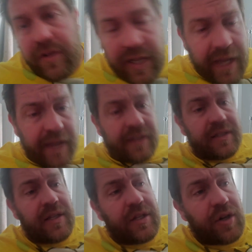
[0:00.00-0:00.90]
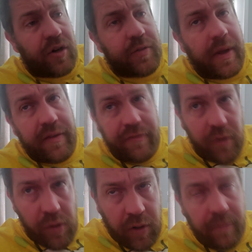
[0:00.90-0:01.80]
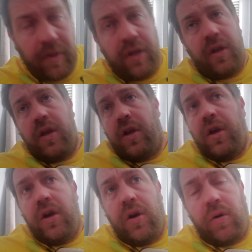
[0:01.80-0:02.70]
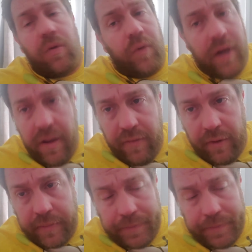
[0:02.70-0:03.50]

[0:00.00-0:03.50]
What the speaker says: taxes, they charge by the form or whatever.